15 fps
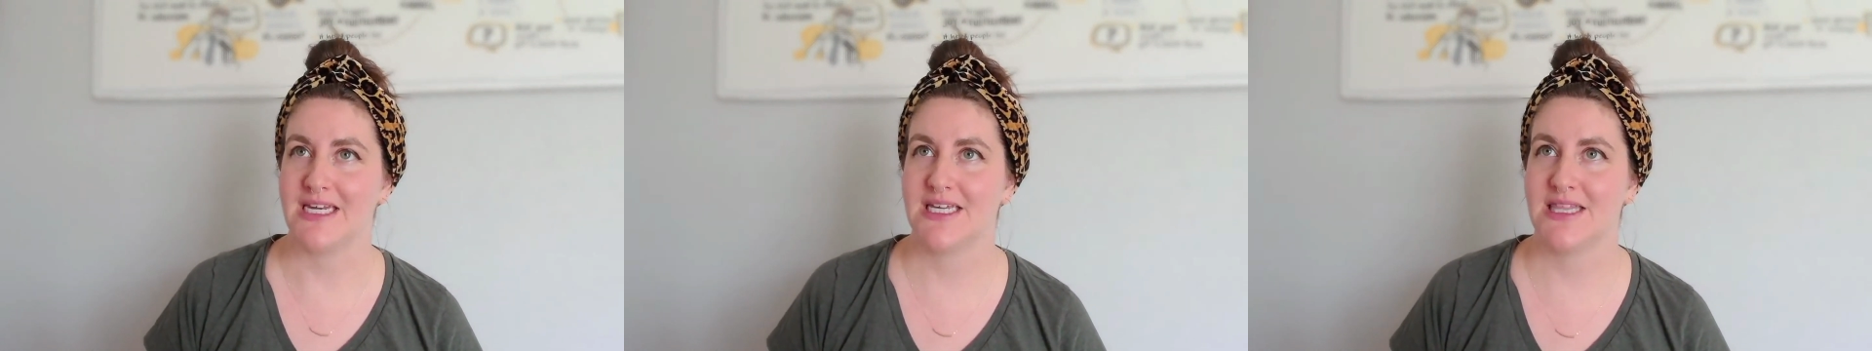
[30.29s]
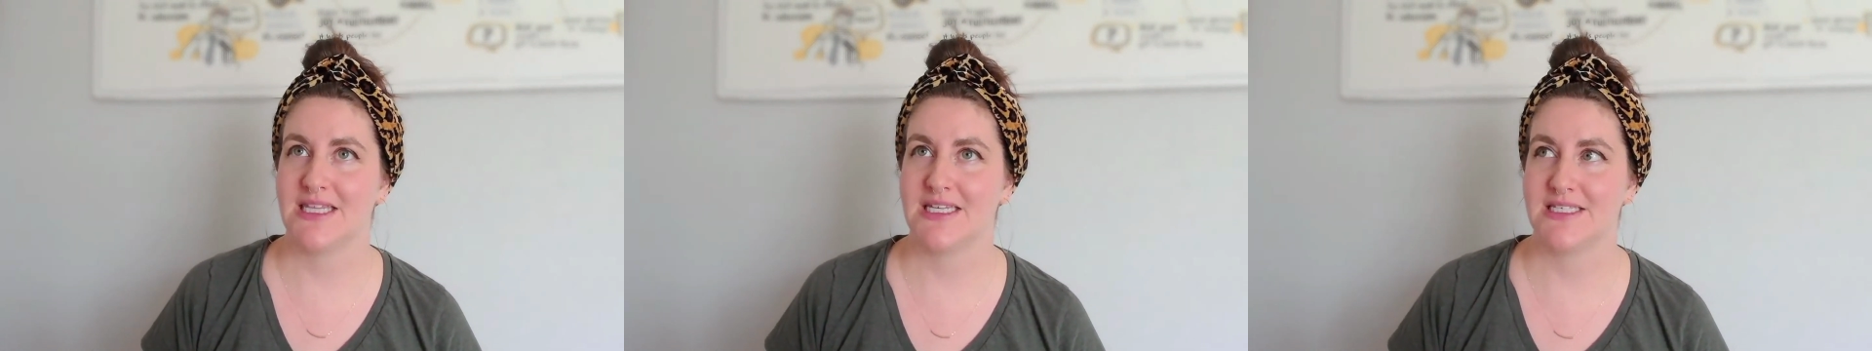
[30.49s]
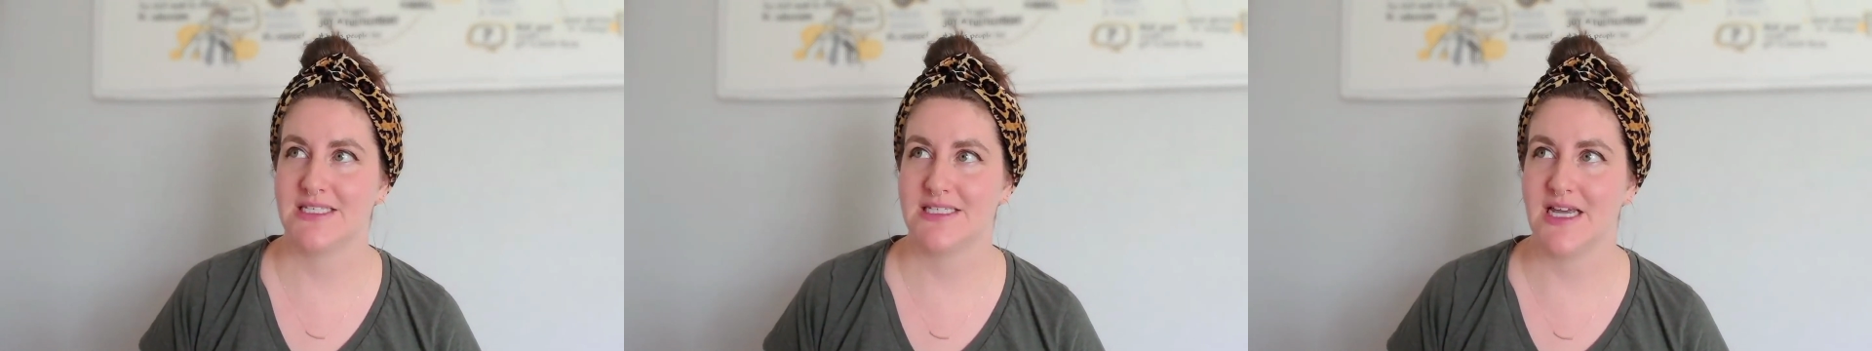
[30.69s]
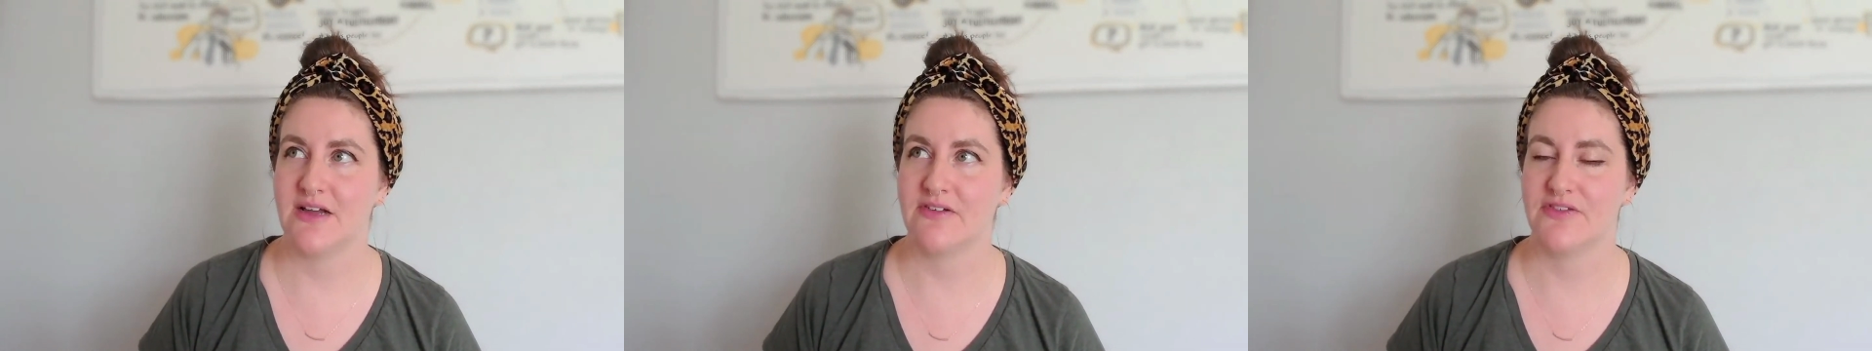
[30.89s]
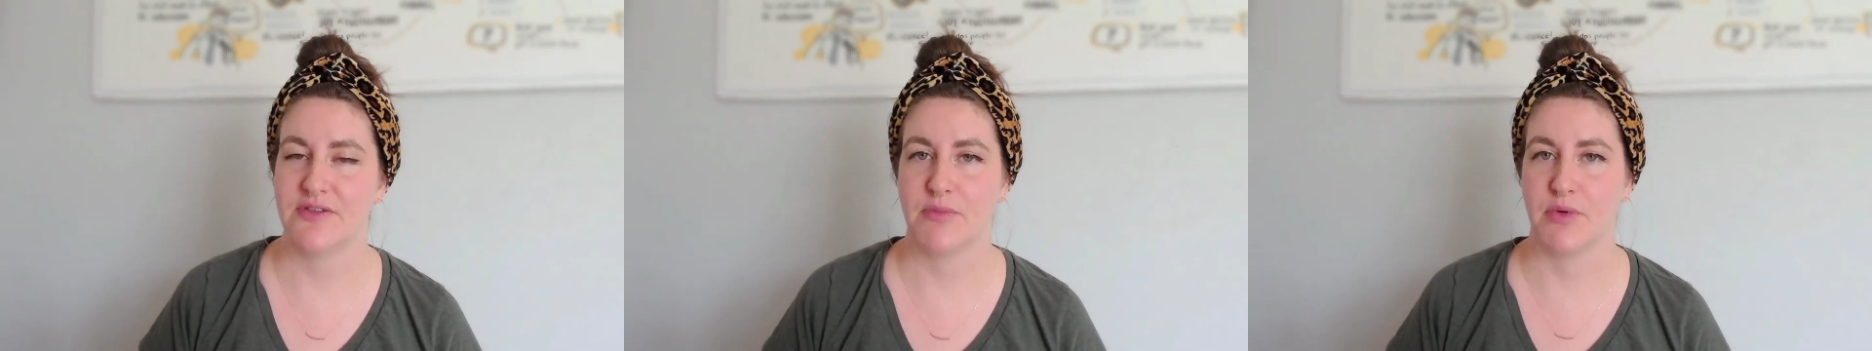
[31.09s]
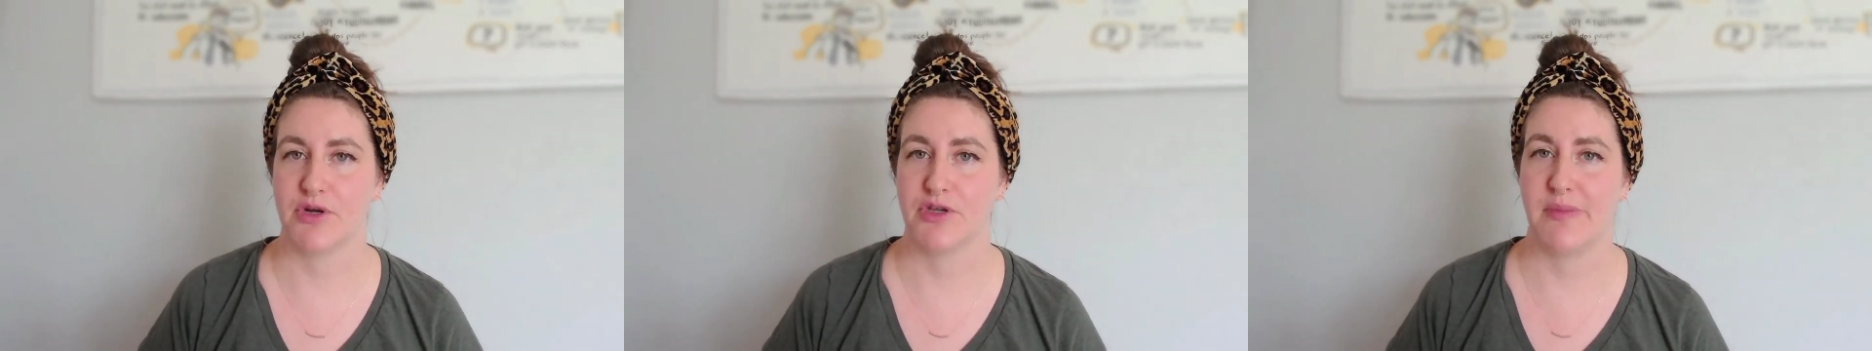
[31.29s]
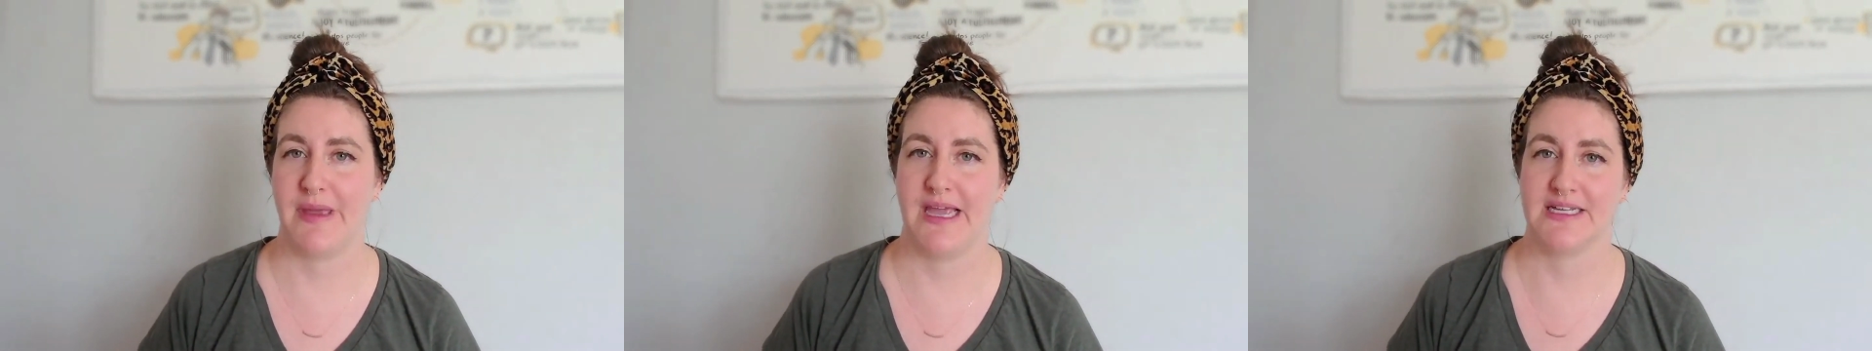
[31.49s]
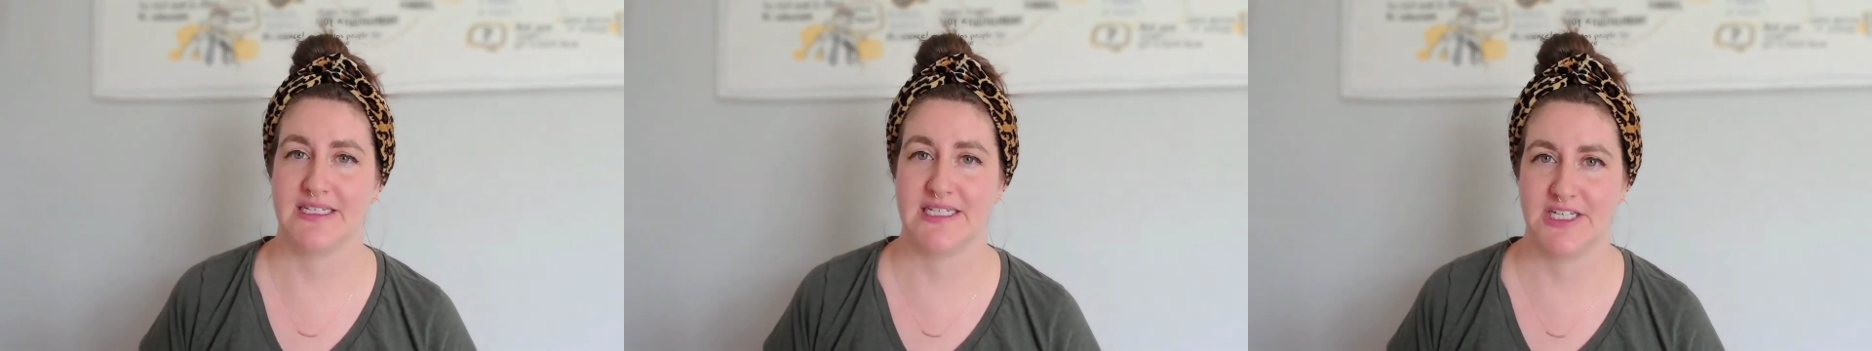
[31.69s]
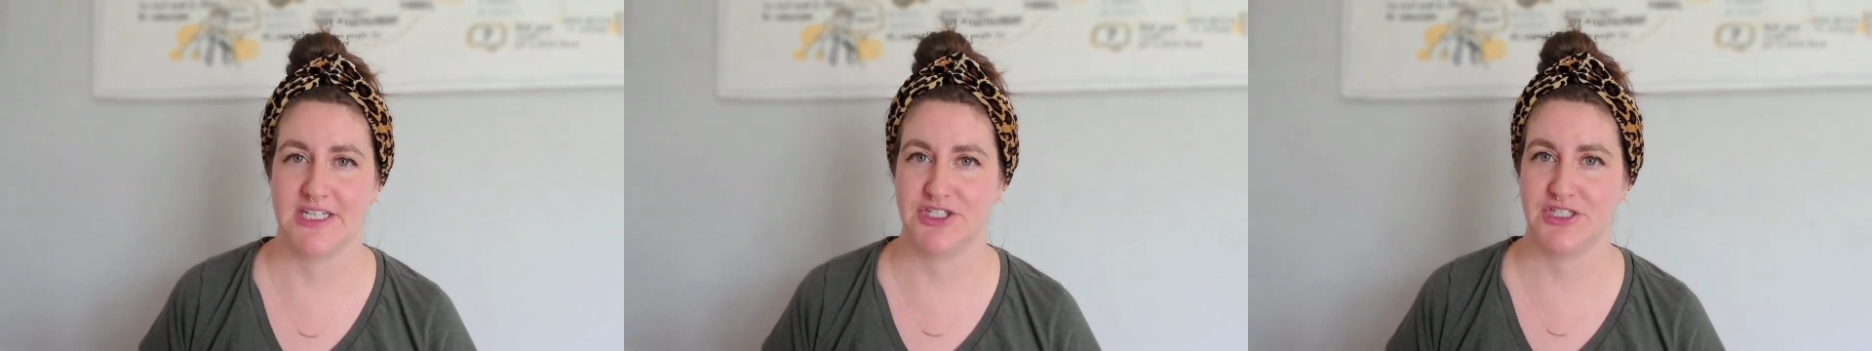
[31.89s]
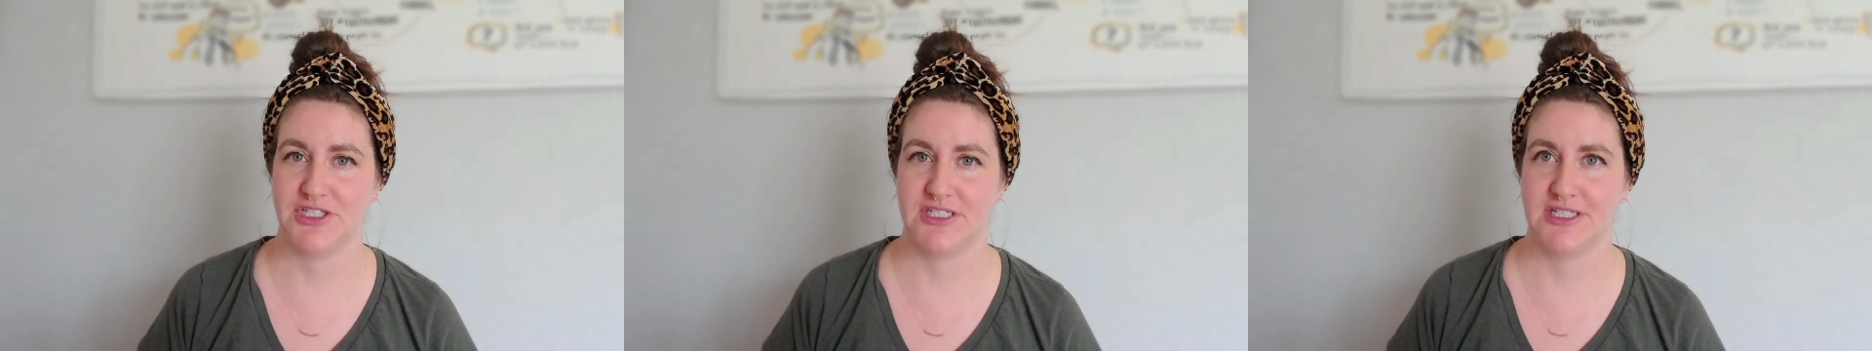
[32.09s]
in this stuff, the more you pay
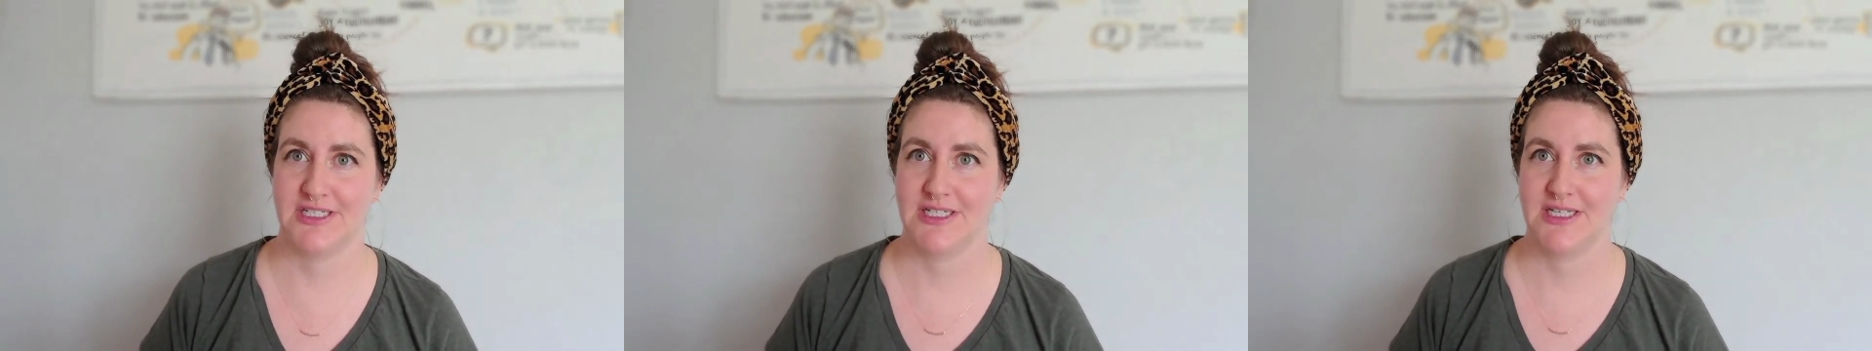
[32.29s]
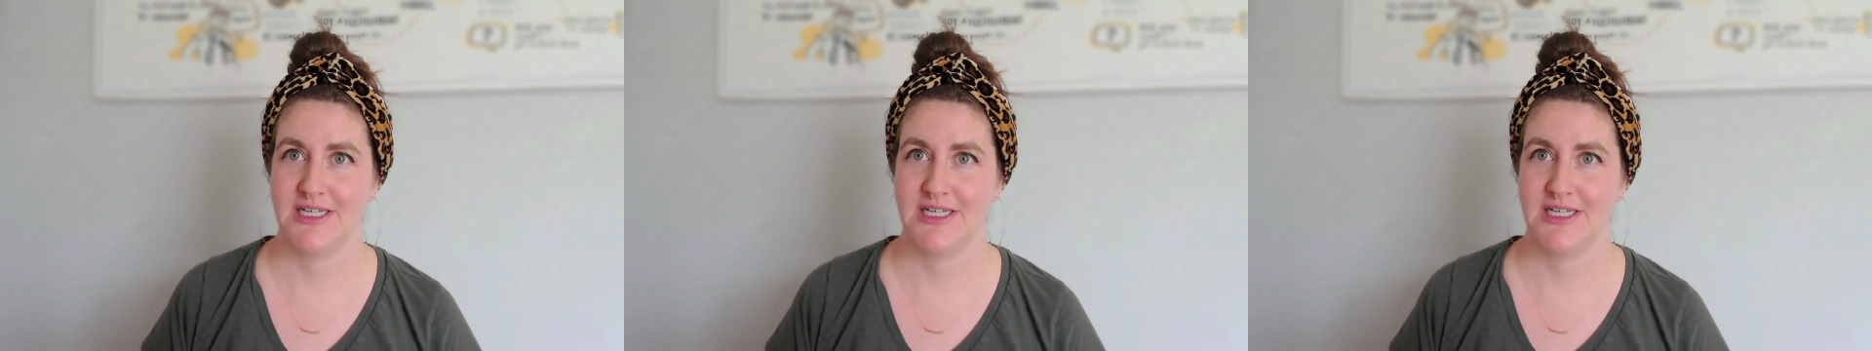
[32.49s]
attention